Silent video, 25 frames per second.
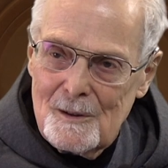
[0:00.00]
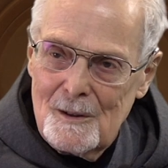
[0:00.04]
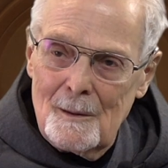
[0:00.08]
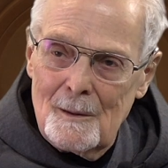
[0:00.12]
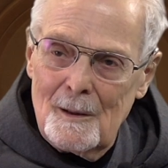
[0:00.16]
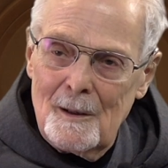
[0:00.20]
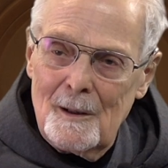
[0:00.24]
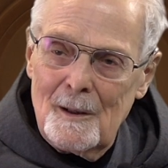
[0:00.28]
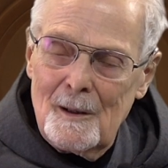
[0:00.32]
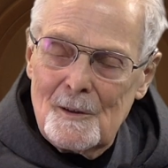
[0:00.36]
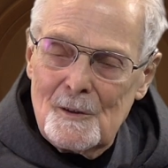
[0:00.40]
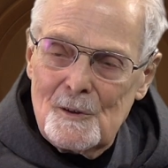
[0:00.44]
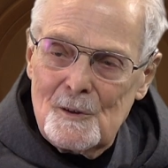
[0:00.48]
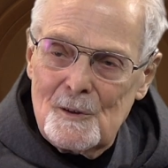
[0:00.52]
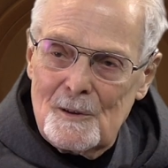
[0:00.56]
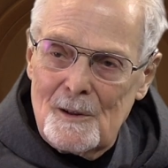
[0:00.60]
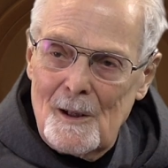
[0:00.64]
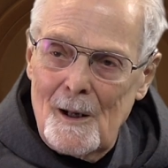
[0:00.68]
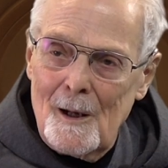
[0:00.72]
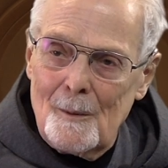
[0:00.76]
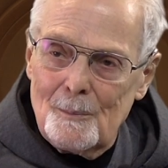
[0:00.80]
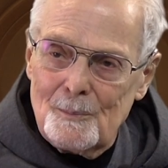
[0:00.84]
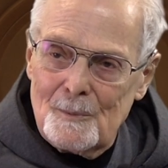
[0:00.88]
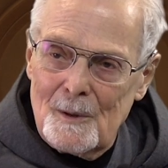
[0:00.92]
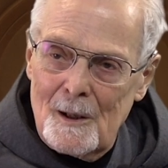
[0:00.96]
And they had
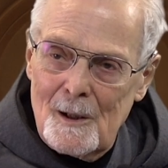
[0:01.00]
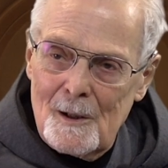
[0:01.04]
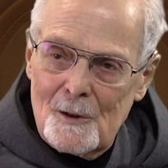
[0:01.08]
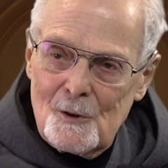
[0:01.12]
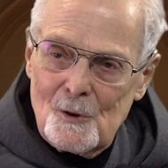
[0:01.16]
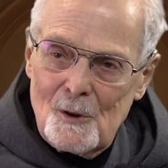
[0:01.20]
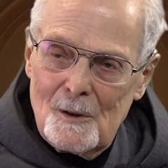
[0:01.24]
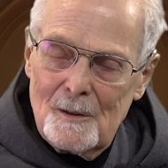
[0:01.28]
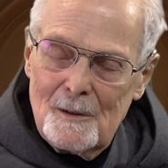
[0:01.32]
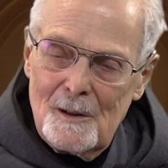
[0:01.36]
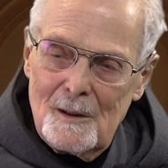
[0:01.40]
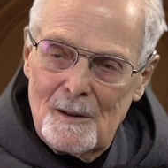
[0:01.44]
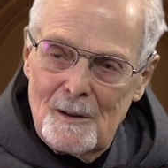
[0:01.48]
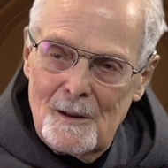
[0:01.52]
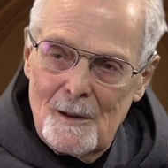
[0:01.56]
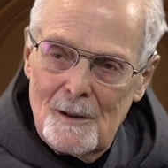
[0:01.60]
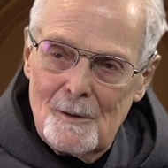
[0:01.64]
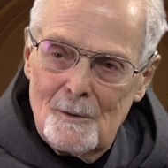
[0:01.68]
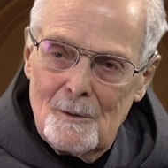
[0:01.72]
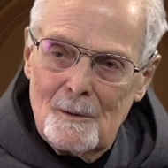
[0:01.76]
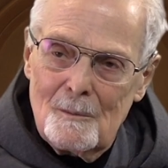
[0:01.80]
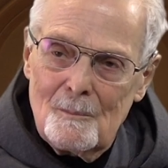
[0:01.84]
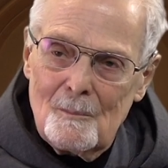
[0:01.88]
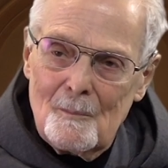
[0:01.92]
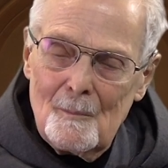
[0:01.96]
stopped actually
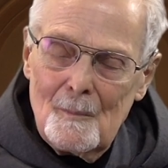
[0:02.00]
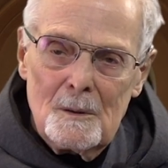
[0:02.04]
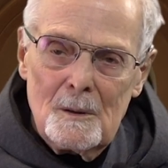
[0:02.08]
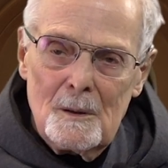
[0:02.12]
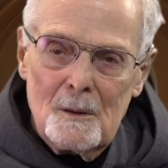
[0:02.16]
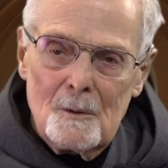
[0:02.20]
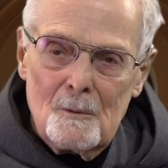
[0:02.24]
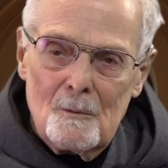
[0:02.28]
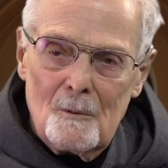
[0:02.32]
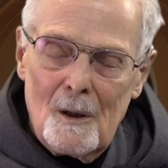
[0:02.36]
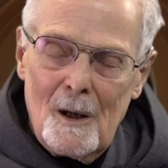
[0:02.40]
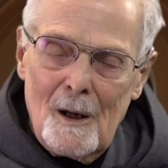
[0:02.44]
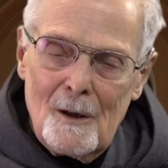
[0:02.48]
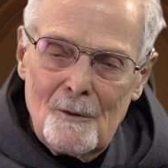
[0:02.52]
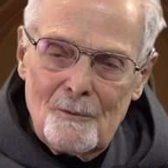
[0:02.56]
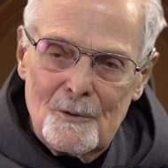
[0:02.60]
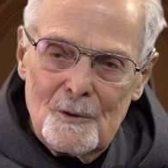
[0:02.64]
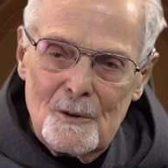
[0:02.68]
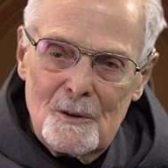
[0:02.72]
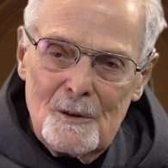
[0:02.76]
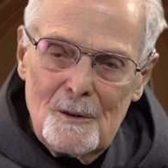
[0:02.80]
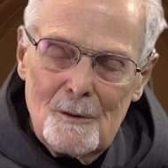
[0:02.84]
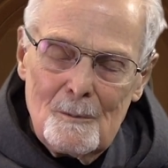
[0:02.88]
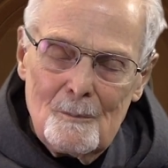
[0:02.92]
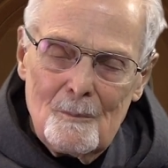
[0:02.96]
in
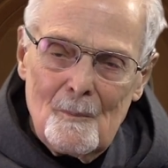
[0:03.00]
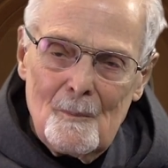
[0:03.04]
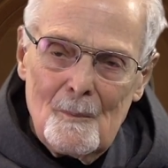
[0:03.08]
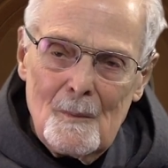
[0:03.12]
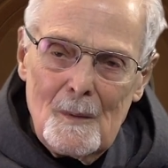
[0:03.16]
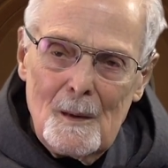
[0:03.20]
Rockford